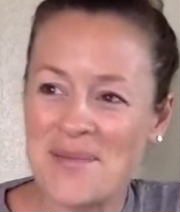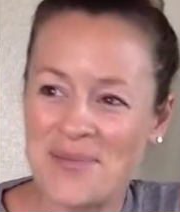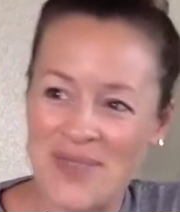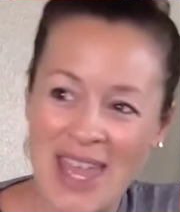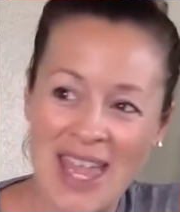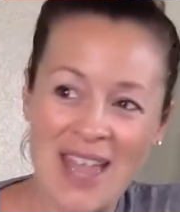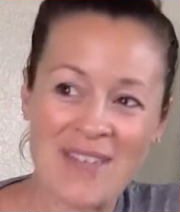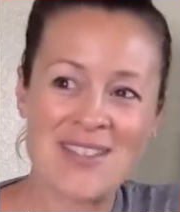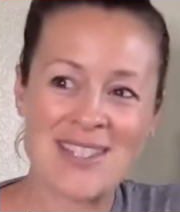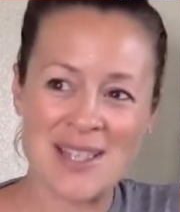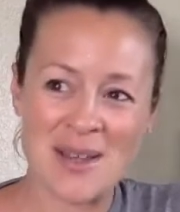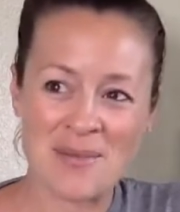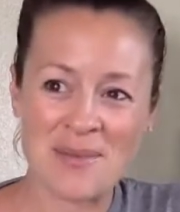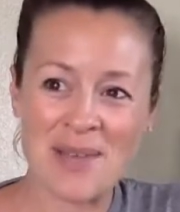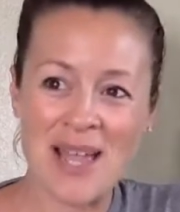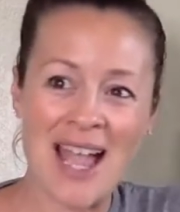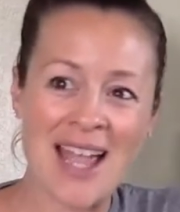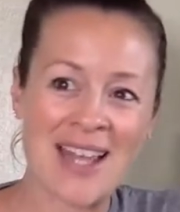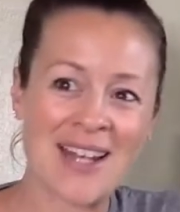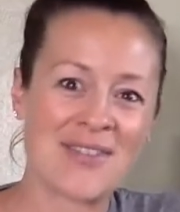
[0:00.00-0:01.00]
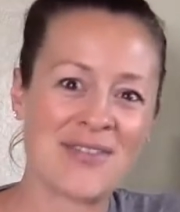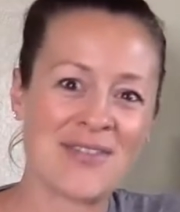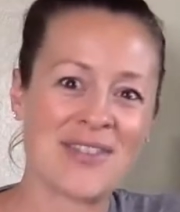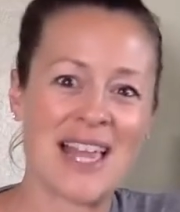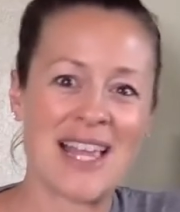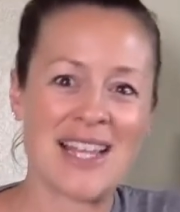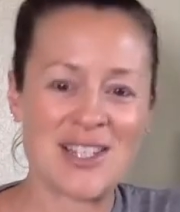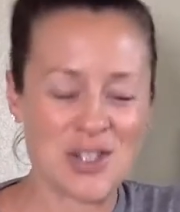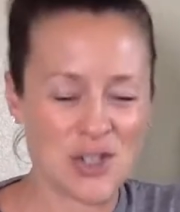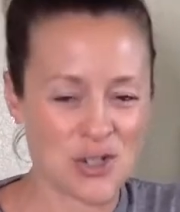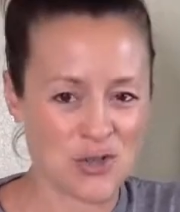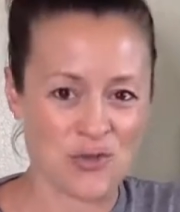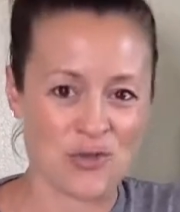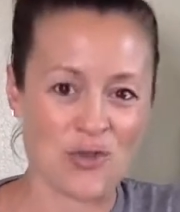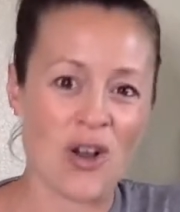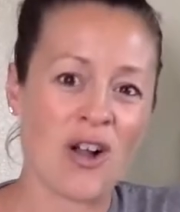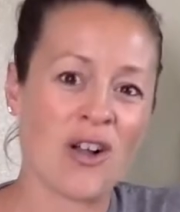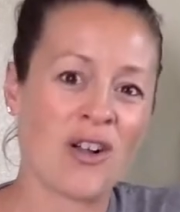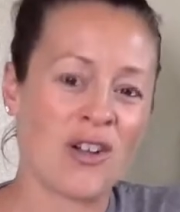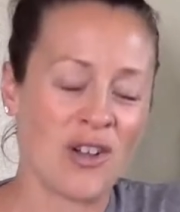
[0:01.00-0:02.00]
they have some kind of like
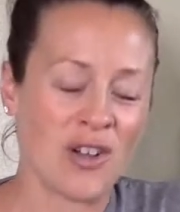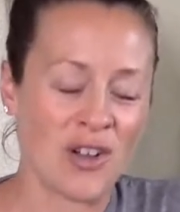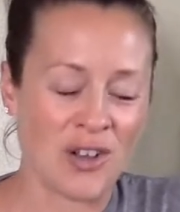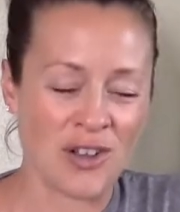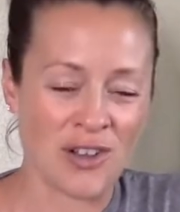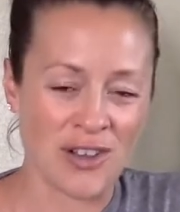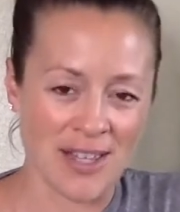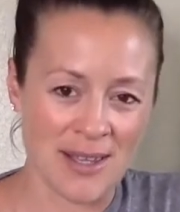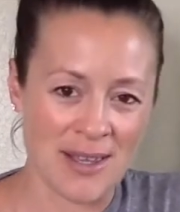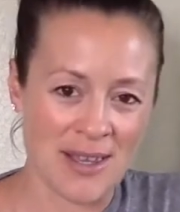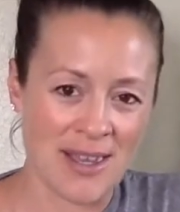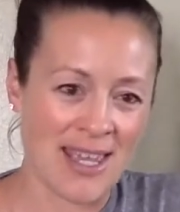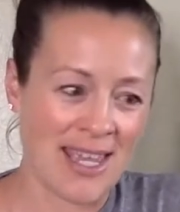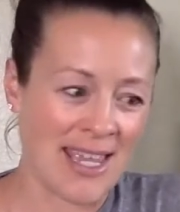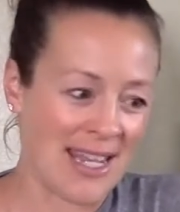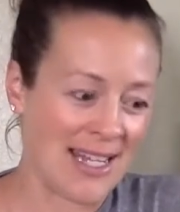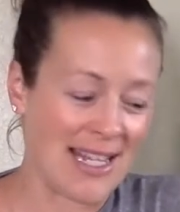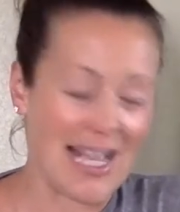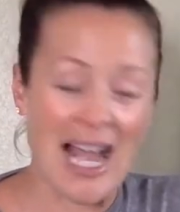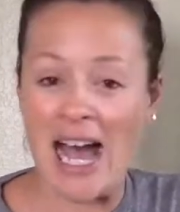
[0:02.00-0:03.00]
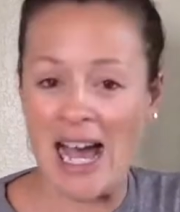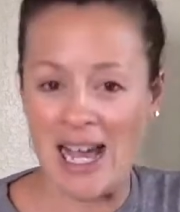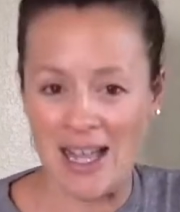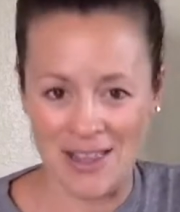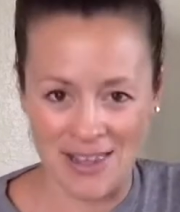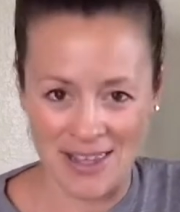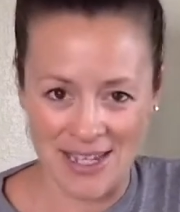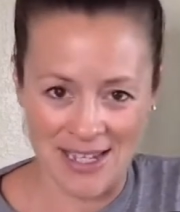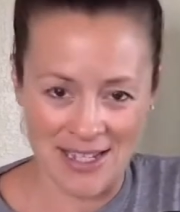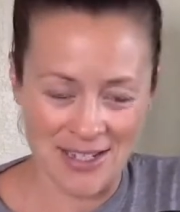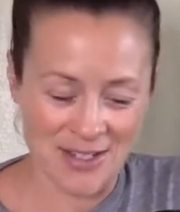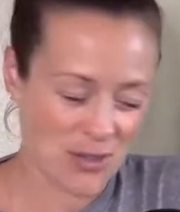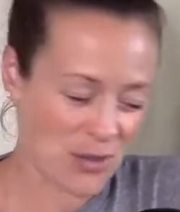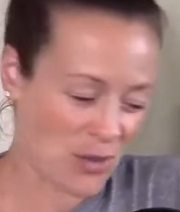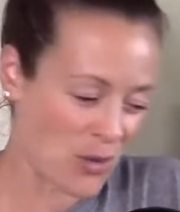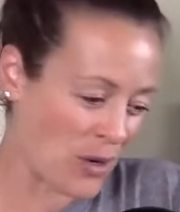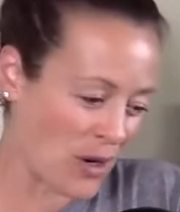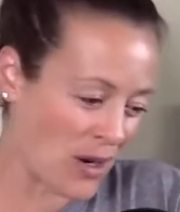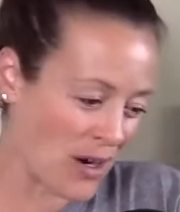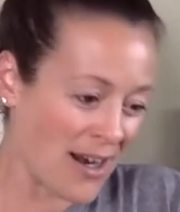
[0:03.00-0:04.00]
struggle in college
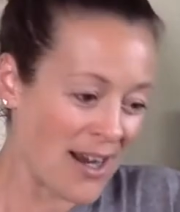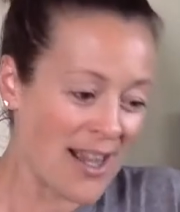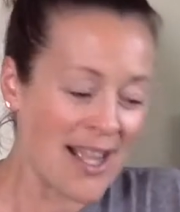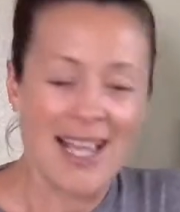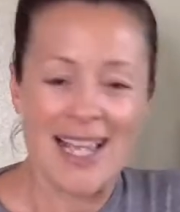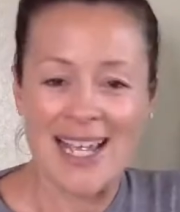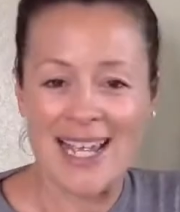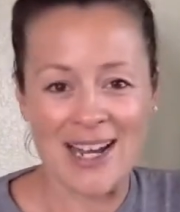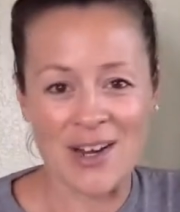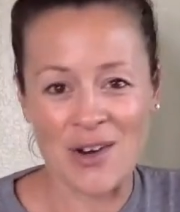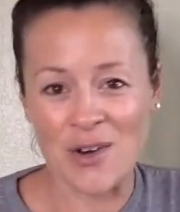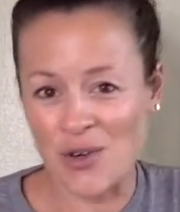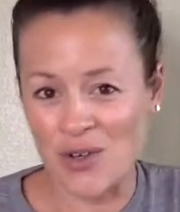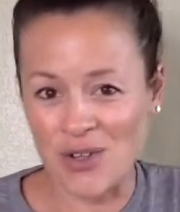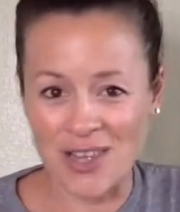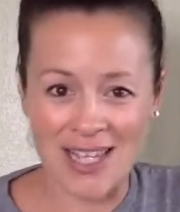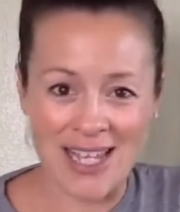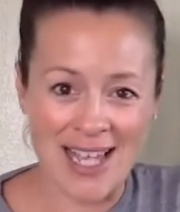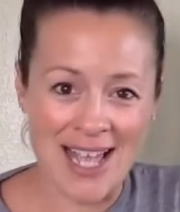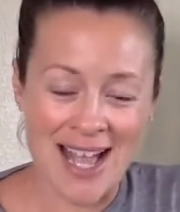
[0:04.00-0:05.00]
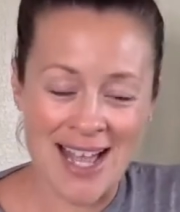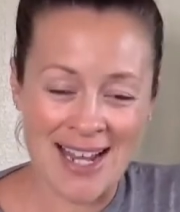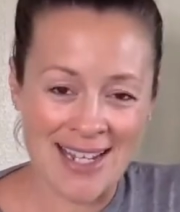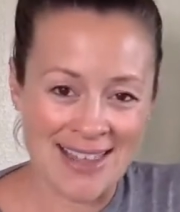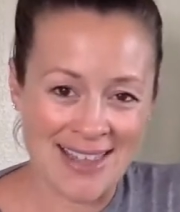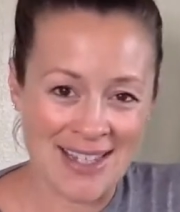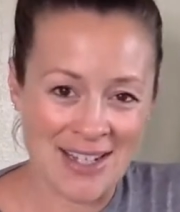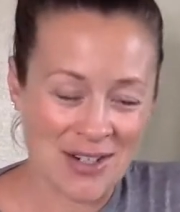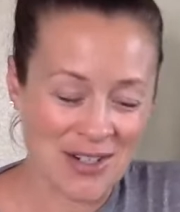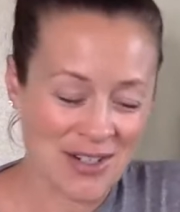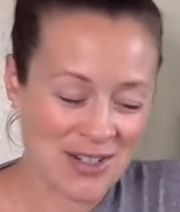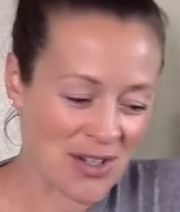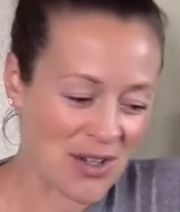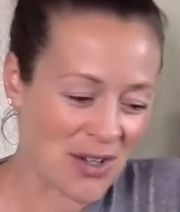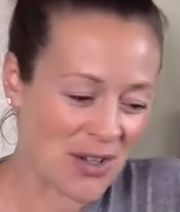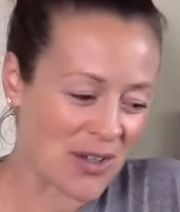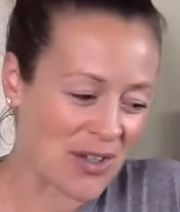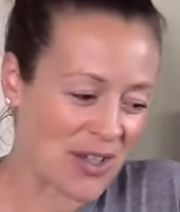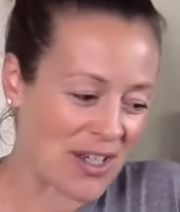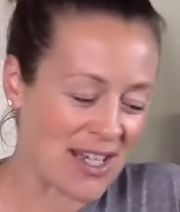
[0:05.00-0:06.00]
or early on in their
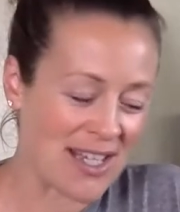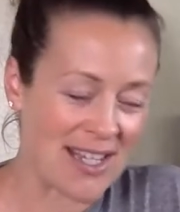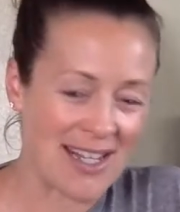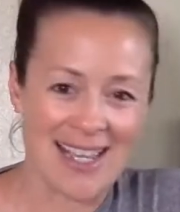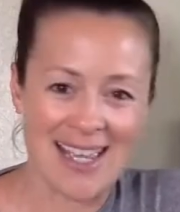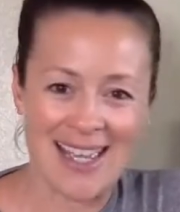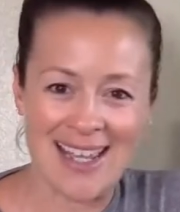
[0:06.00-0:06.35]
adulthood.